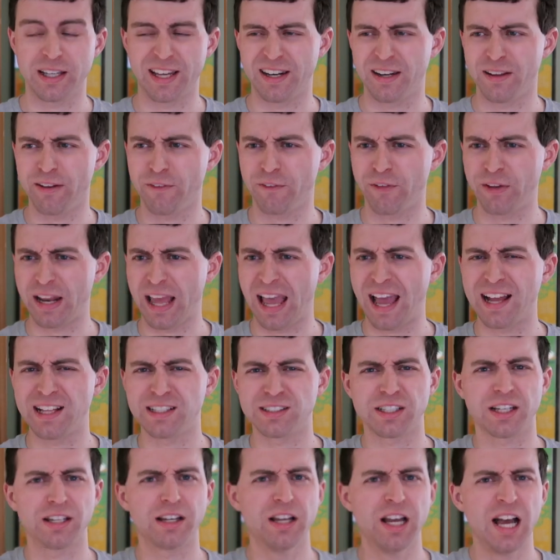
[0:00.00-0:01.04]
and if it
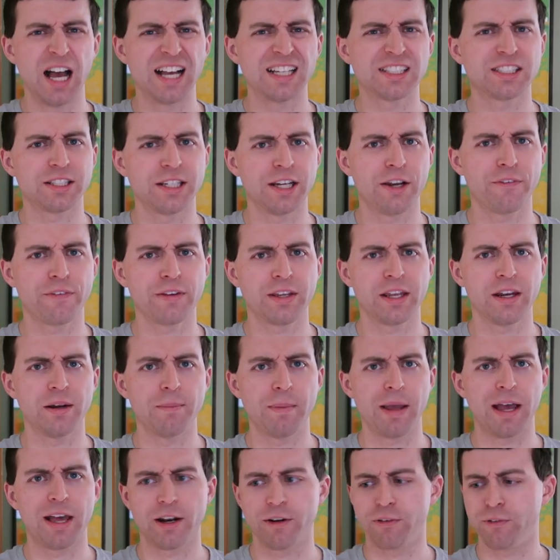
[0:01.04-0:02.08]
adds a significant
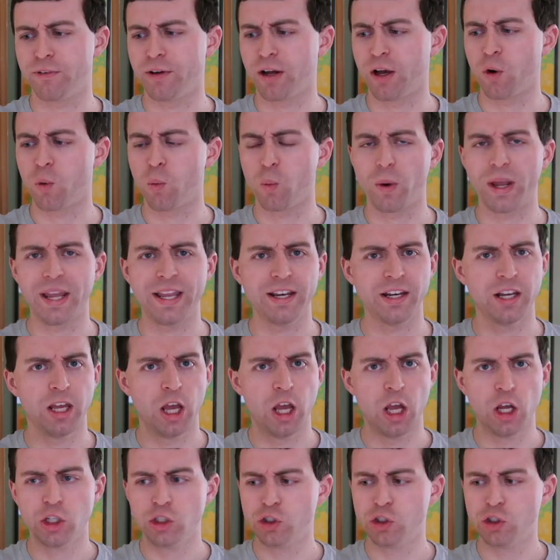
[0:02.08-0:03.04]
amount of weight